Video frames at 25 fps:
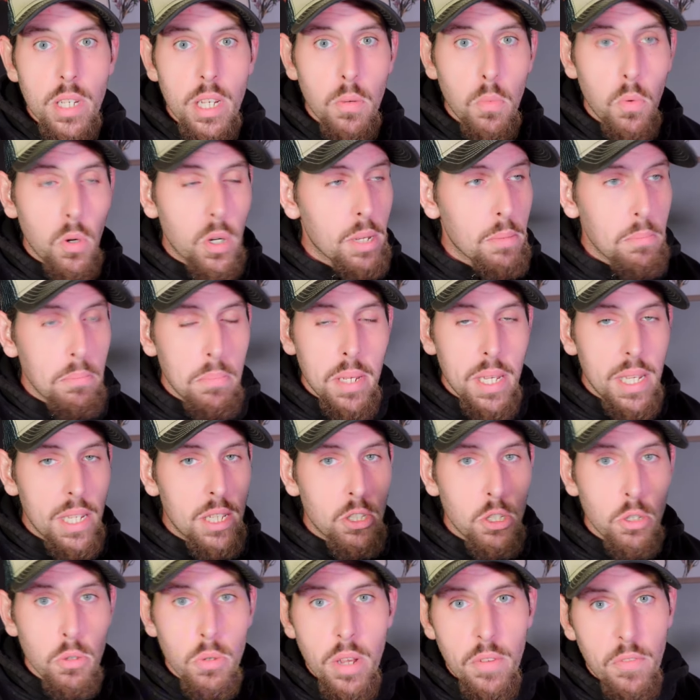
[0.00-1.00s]
It wouldn't be
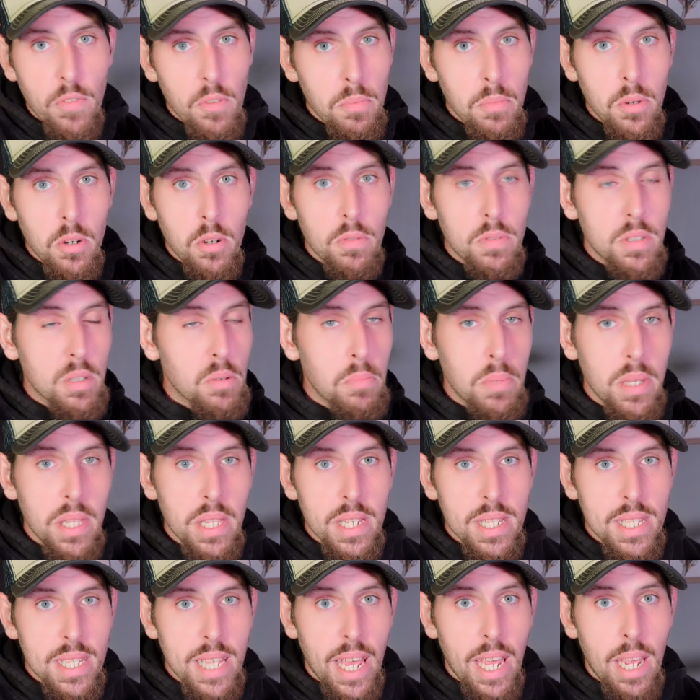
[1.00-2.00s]
two different moves. It would be
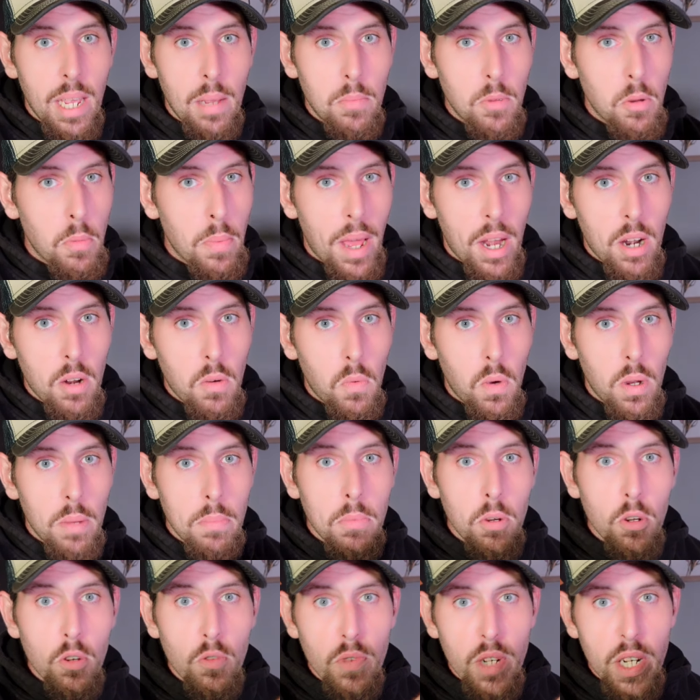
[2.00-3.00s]
the same no matter what
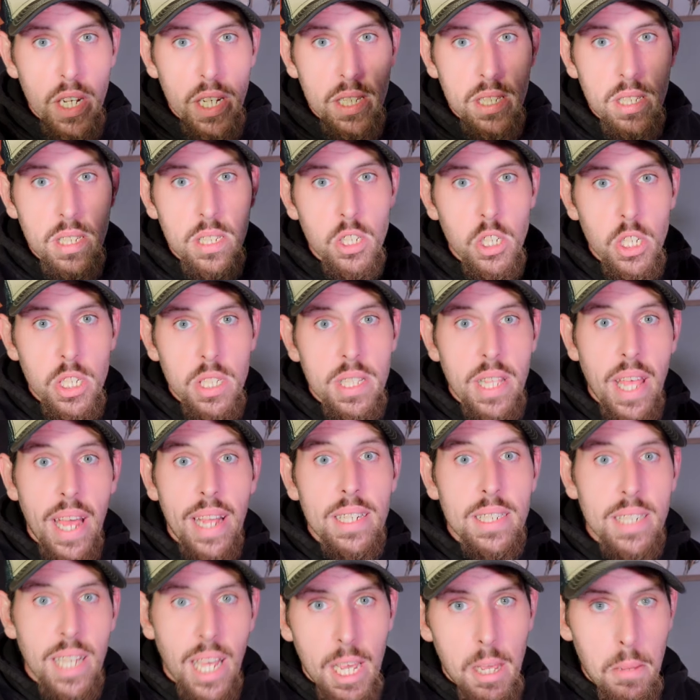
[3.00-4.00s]
move it is, just
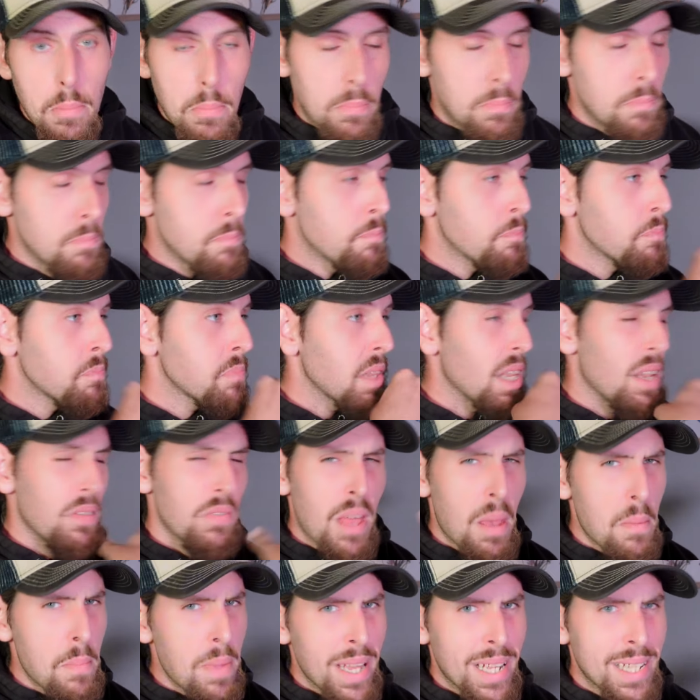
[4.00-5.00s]
that type, if
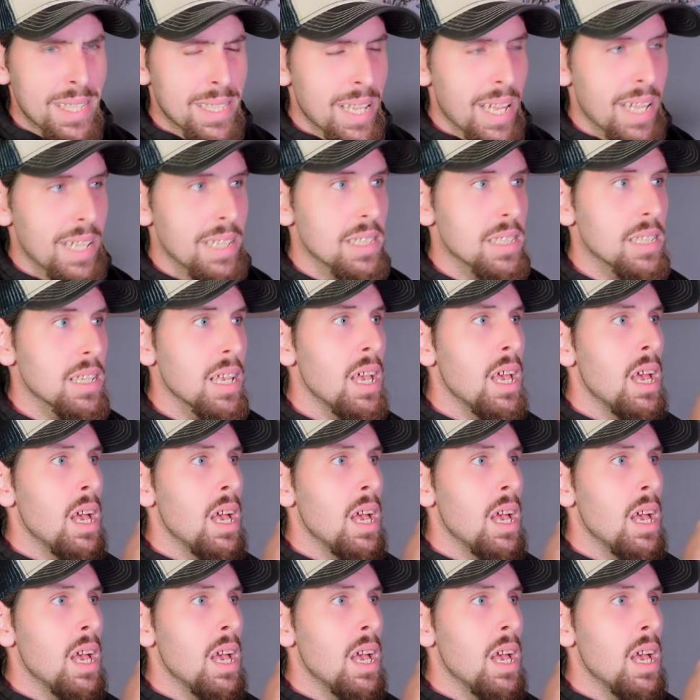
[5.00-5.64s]
that makes sense.